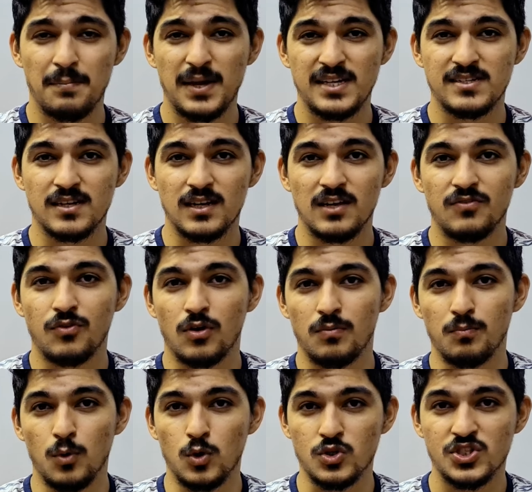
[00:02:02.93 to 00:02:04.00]
basically for
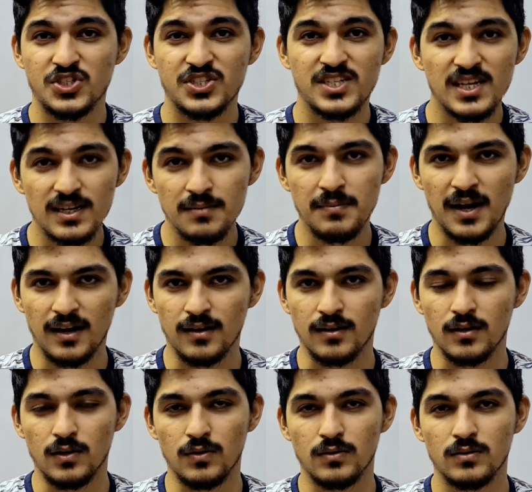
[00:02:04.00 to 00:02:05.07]
more cinematic
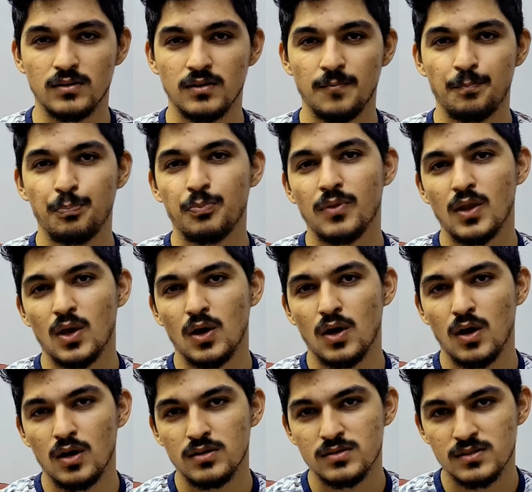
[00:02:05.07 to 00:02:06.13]
look.
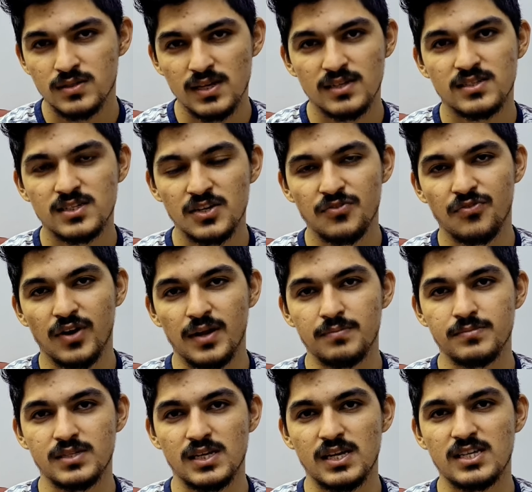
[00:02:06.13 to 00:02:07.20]
60
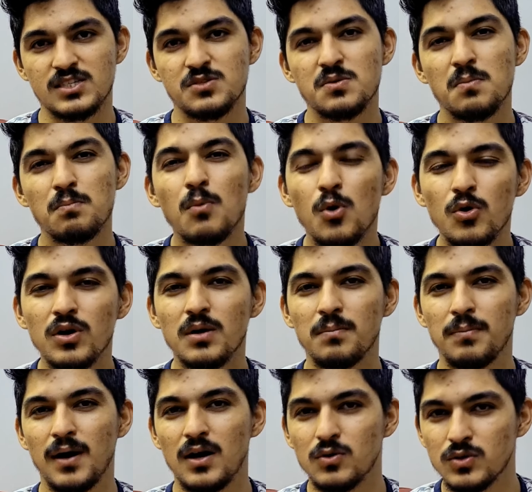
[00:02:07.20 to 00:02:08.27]
frames is more
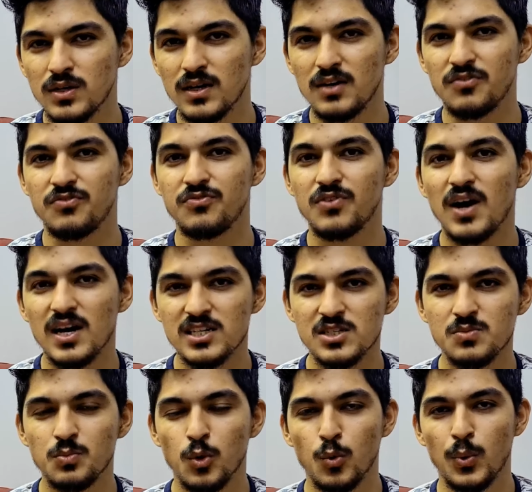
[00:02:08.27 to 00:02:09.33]
about a fast
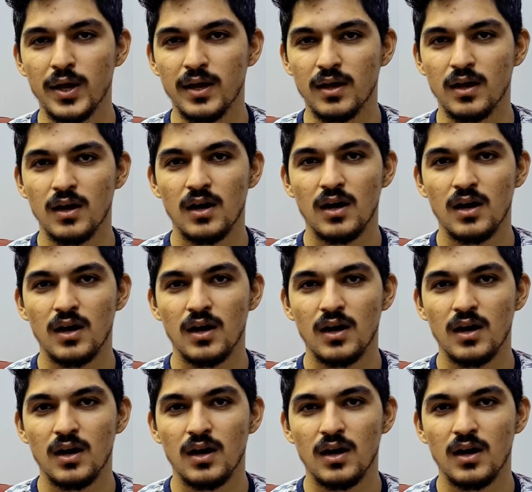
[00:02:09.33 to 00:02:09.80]
moving